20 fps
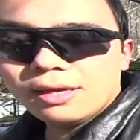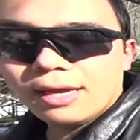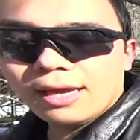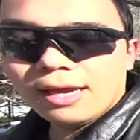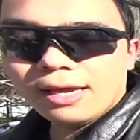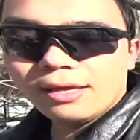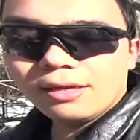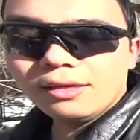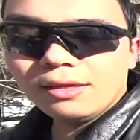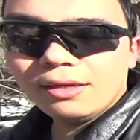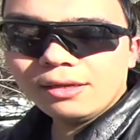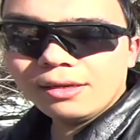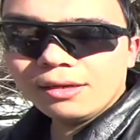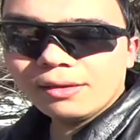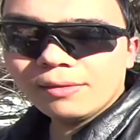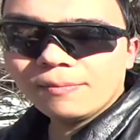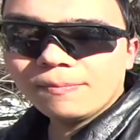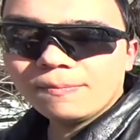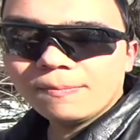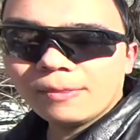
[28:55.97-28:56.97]
And
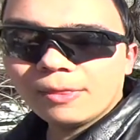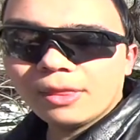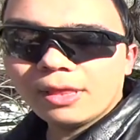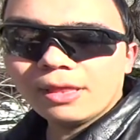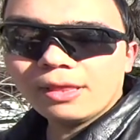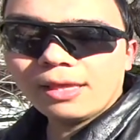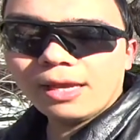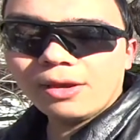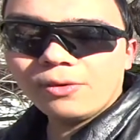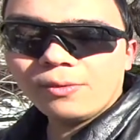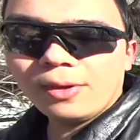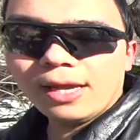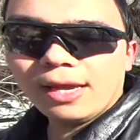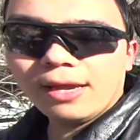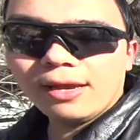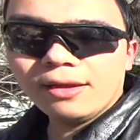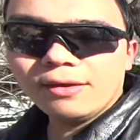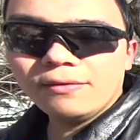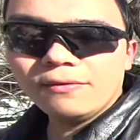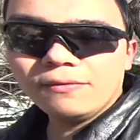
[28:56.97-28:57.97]
now we
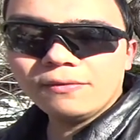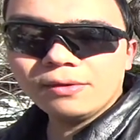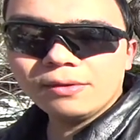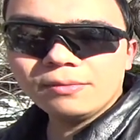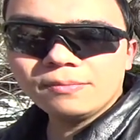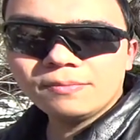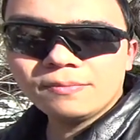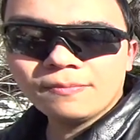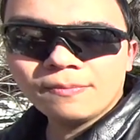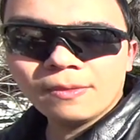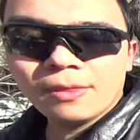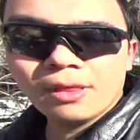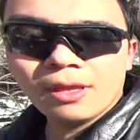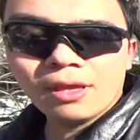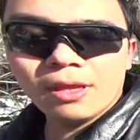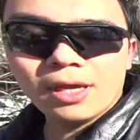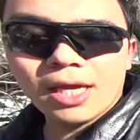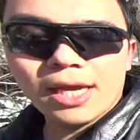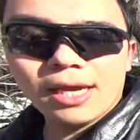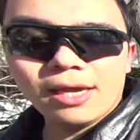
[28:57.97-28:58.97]
have
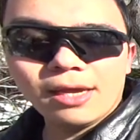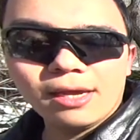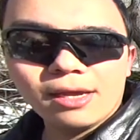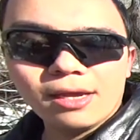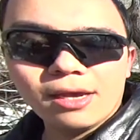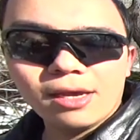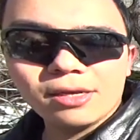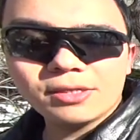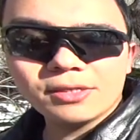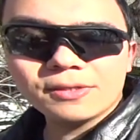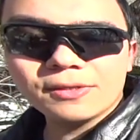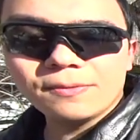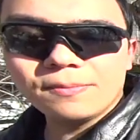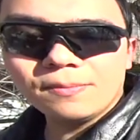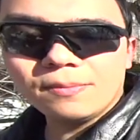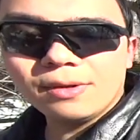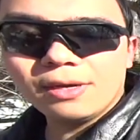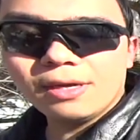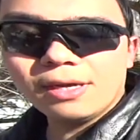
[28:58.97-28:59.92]
a custom